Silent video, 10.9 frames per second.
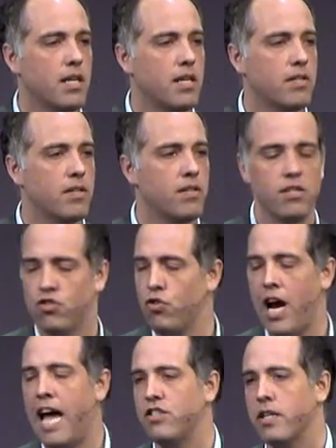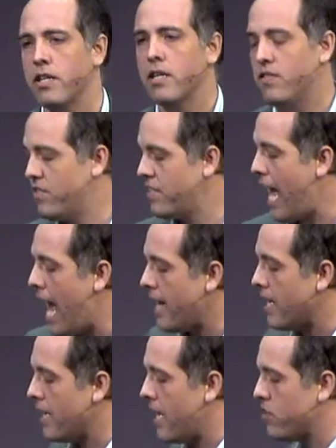It's, it's tragic, it's sad,
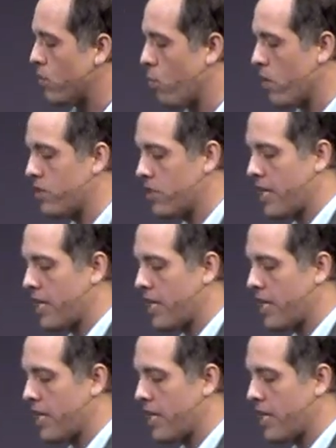and that's the worst